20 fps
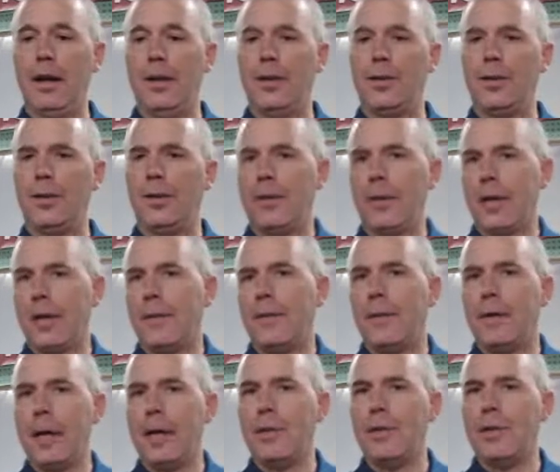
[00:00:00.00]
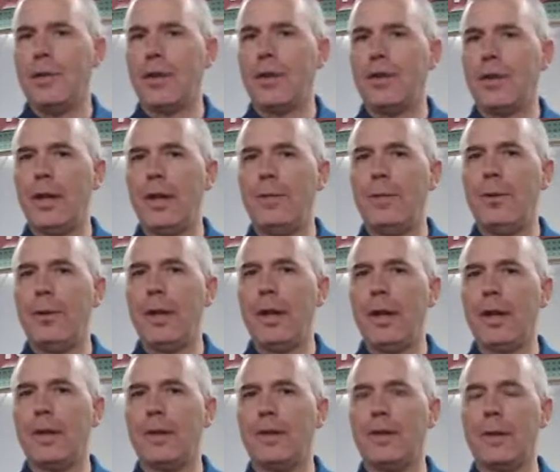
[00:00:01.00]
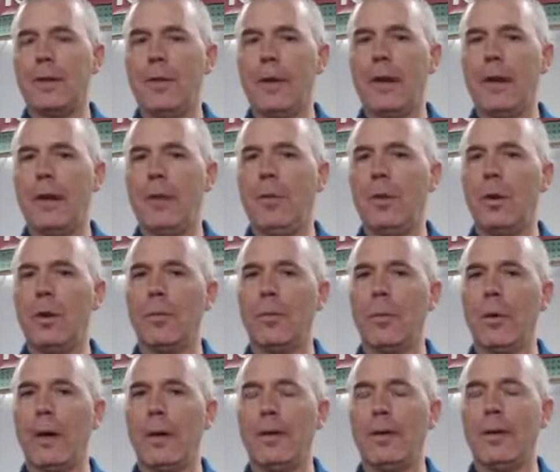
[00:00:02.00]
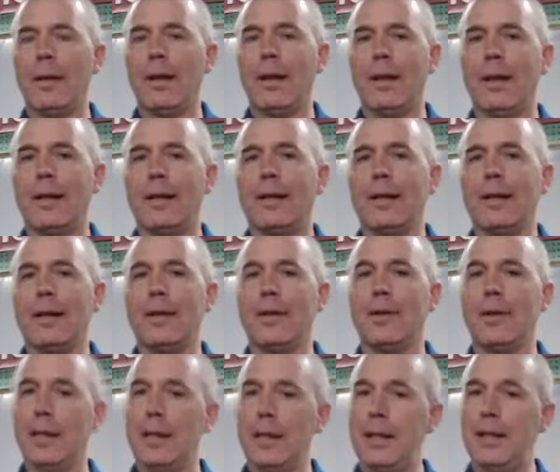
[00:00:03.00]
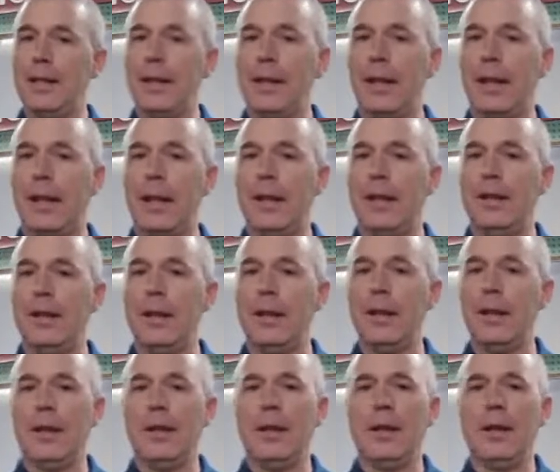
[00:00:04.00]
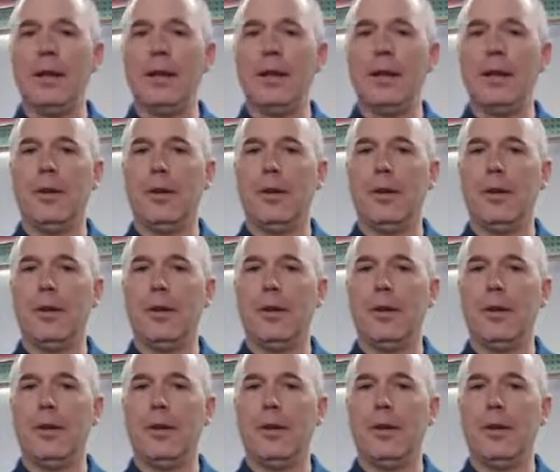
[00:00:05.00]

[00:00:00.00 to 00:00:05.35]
It's kind of an energy saver thing, because if the warm water line is insulated,